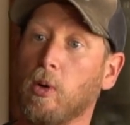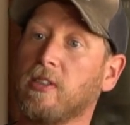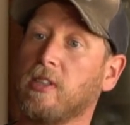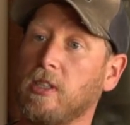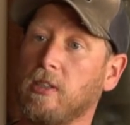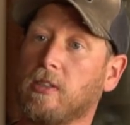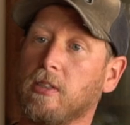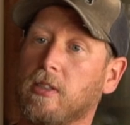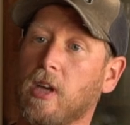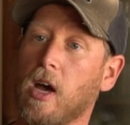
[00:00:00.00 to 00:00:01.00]
Once the yeast
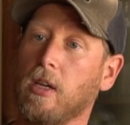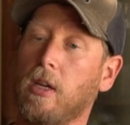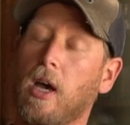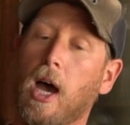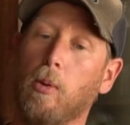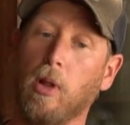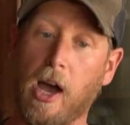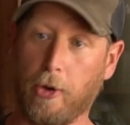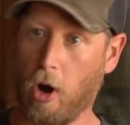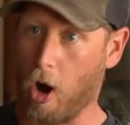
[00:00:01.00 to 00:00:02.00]
is done, we'll
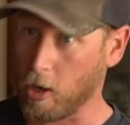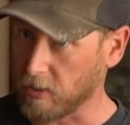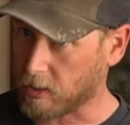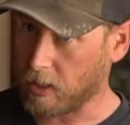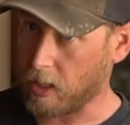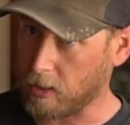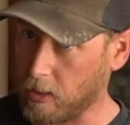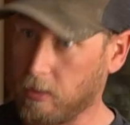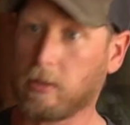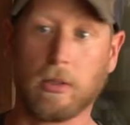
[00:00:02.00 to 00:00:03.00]
either harvest that
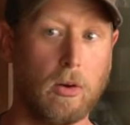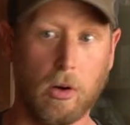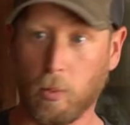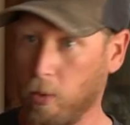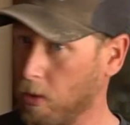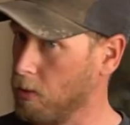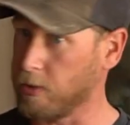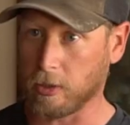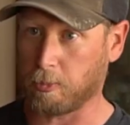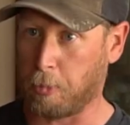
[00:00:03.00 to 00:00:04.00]
yeast or we'll
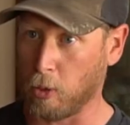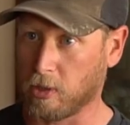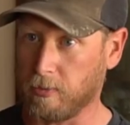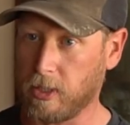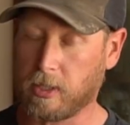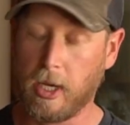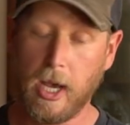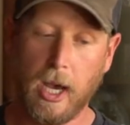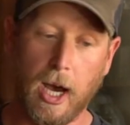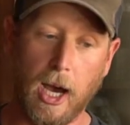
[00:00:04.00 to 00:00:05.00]
dispose of it,
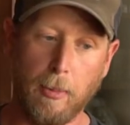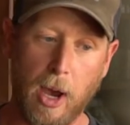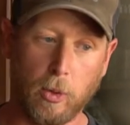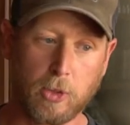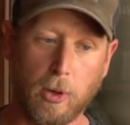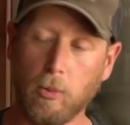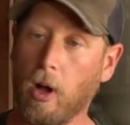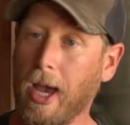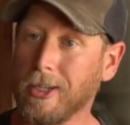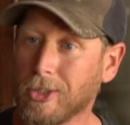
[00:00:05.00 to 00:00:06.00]
at which point
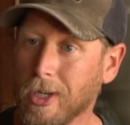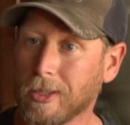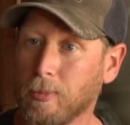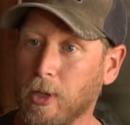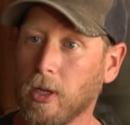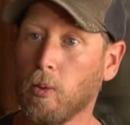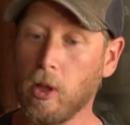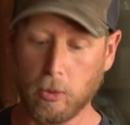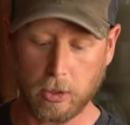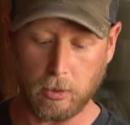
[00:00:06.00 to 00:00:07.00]
we'll adjunct the beer,
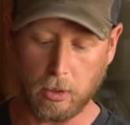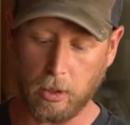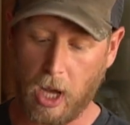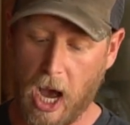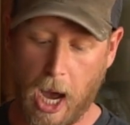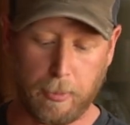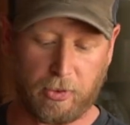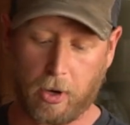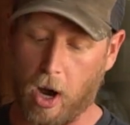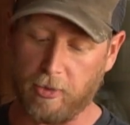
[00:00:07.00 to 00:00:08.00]
whether we're doing
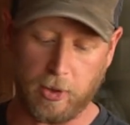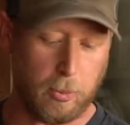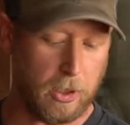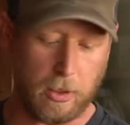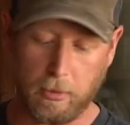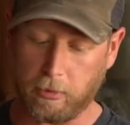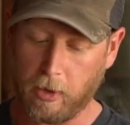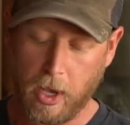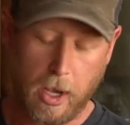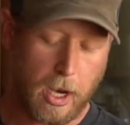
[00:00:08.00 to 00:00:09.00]
hops, coffee beans,
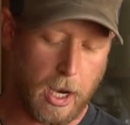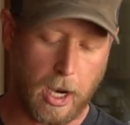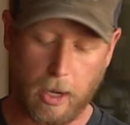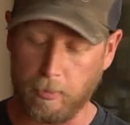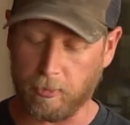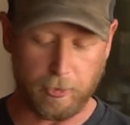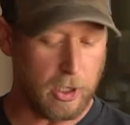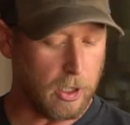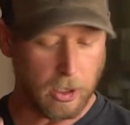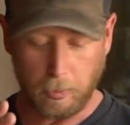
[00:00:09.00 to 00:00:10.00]

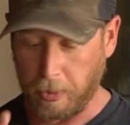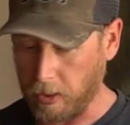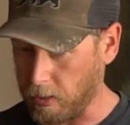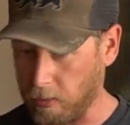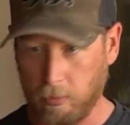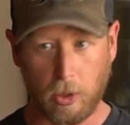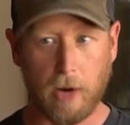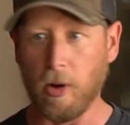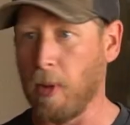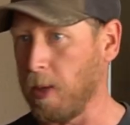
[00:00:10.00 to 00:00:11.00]
vanilla beans,
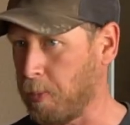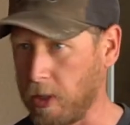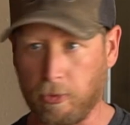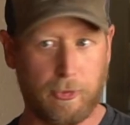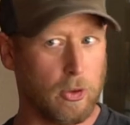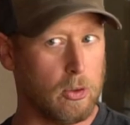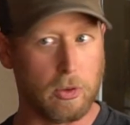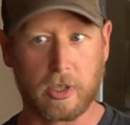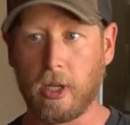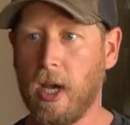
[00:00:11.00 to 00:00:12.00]
whatever it might be,
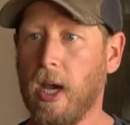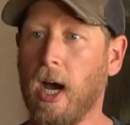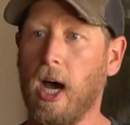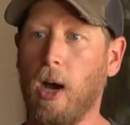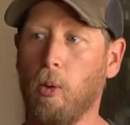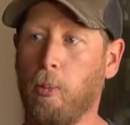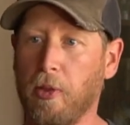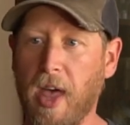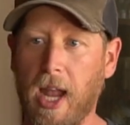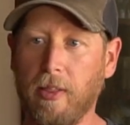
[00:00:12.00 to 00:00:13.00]
fruit. We'll
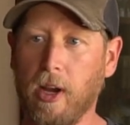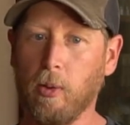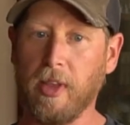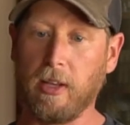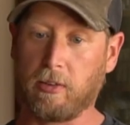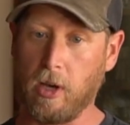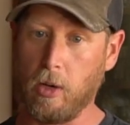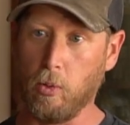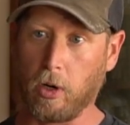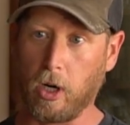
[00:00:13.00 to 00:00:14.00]
put that in there. When that's
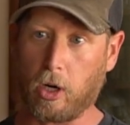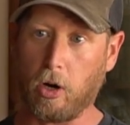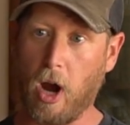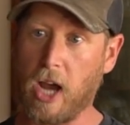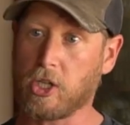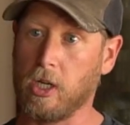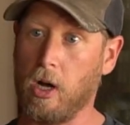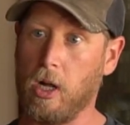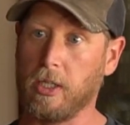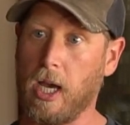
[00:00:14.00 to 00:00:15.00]
done, we're gonna crash it
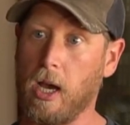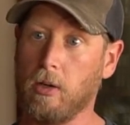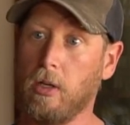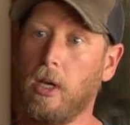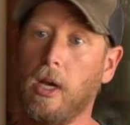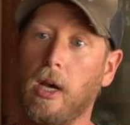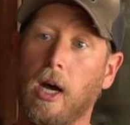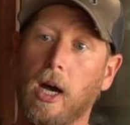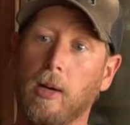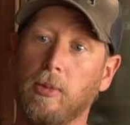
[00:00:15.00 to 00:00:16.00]
all down
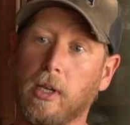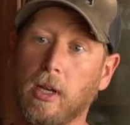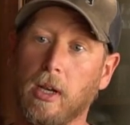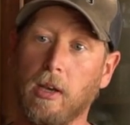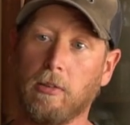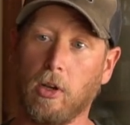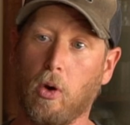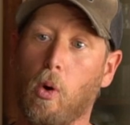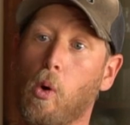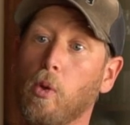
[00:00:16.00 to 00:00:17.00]
to get it nice and
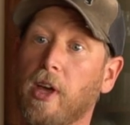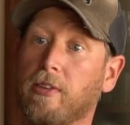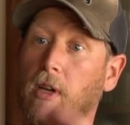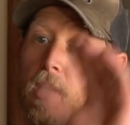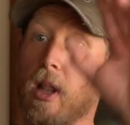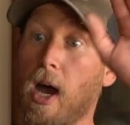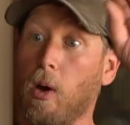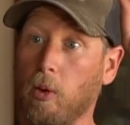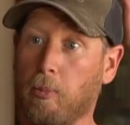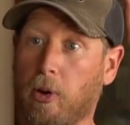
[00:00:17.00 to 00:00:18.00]
cold. That's gonna
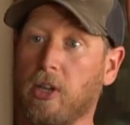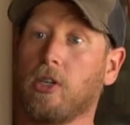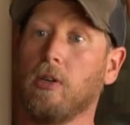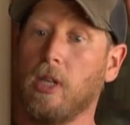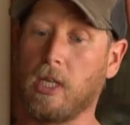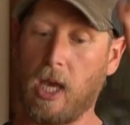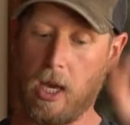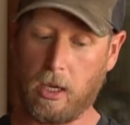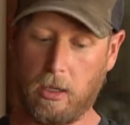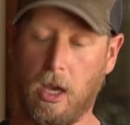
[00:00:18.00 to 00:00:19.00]
allow, with pressure in the
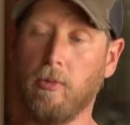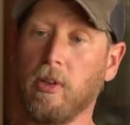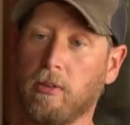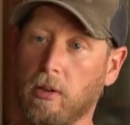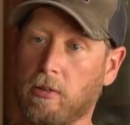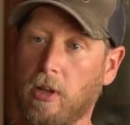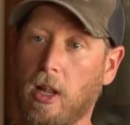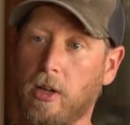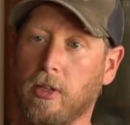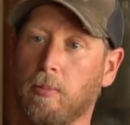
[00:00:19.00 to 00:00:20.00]
tank, everything's gonna
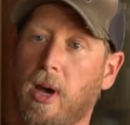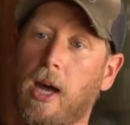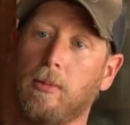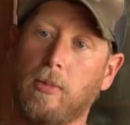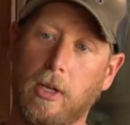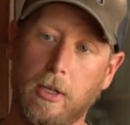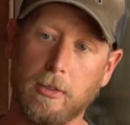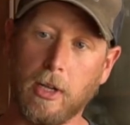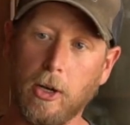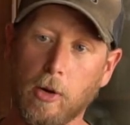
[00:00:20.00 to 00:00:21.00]
settle out to the bottom.
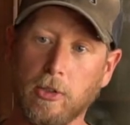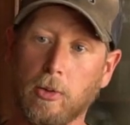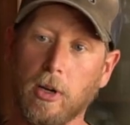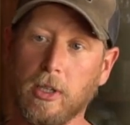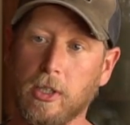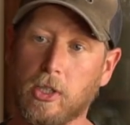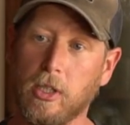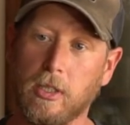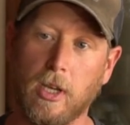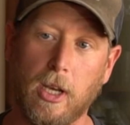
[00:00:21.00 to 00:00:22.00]
Send it over to our
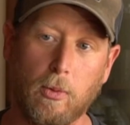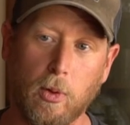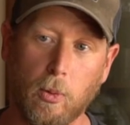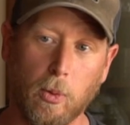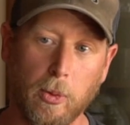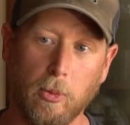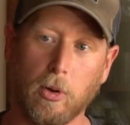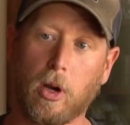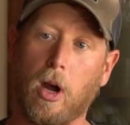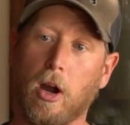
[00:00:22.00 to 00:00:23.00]
conditioning tank where we
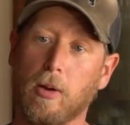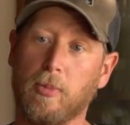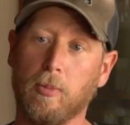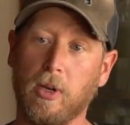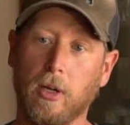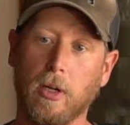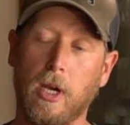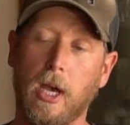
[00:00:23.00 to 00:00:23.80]
will carb the beer.